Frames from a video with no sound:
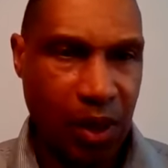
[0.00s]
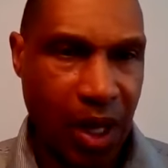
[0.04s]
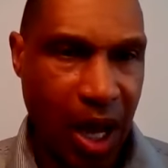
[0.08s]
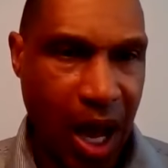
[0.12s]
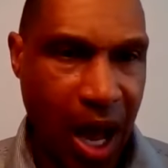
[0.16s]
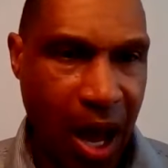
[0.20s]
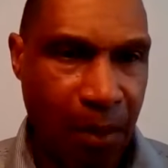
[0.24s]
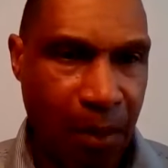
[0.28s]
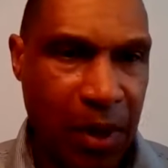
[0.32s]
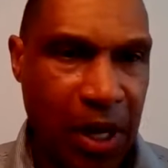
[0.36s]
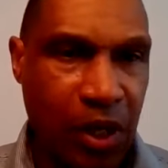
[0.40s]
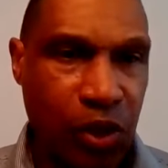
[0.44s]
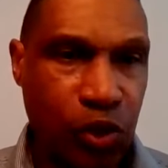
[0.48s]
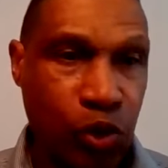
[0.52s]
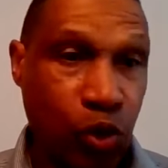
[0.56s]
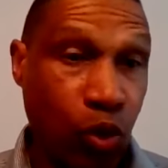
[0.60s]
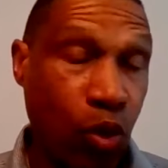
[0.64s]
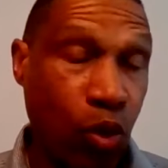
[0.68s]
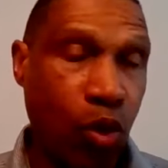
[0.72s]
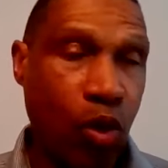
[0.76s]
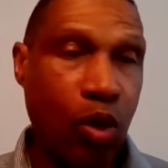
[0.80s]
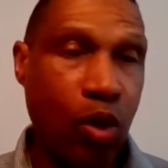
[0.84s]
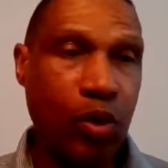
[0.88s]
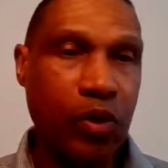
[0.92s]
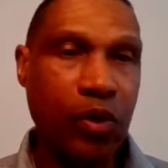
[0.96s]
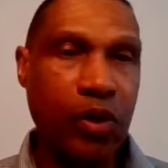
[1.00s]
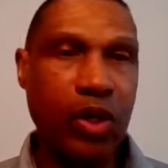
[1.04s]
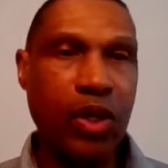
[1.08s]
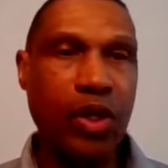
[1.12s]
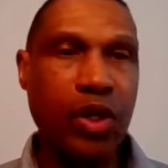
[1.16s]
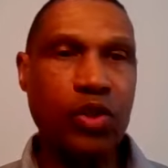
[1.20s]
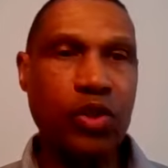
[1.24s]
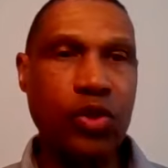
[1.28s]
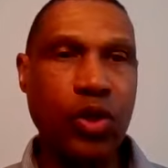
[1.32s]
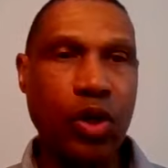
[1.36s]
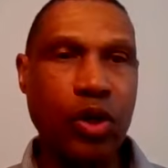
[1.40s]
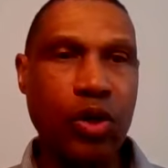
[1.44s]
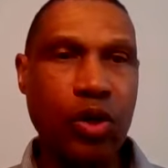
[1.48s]
comments or
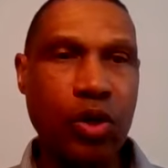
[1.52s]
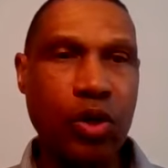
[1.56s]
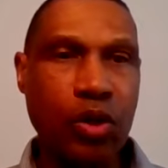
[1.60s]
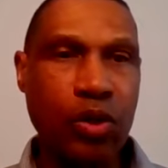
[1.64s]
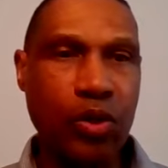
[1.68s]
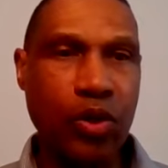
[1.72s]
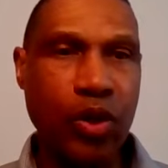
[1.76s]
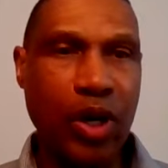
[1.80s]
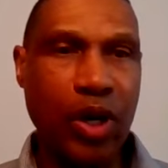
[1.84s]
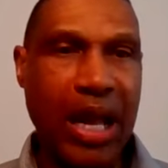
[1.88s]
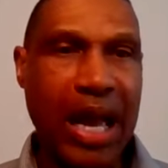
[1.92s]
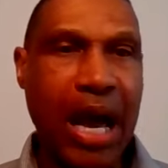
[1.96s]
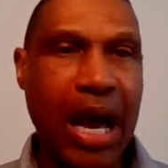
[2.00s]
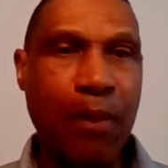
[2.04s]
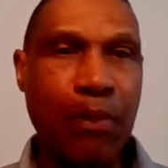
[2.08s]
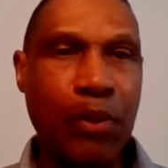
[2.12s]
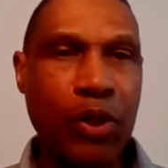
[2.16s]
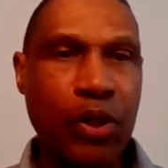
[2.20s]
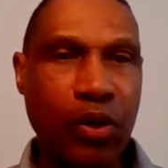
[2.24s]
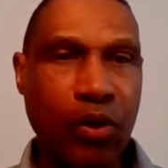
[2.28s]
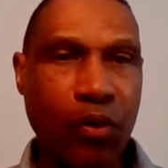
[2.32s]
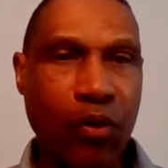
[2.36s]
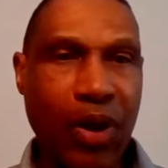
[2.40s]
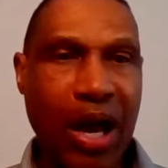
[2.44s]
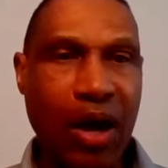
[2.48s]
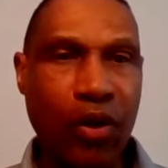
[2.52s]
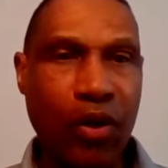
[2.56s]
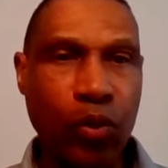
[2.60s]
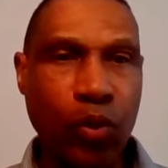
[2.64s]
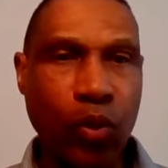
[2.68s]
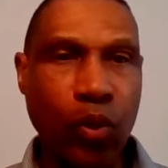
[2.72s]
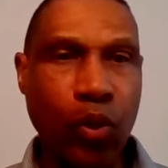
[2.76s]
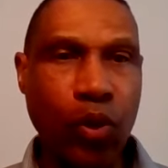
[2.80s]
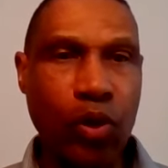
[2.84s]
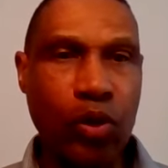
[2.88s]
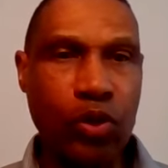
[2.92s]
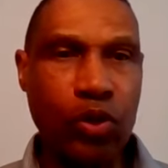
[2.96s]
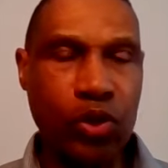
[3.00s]
things that are happening around the
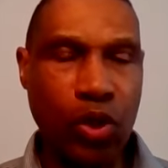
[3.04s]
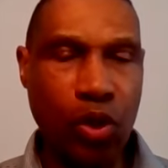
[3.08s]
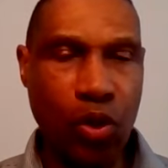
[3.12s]
world.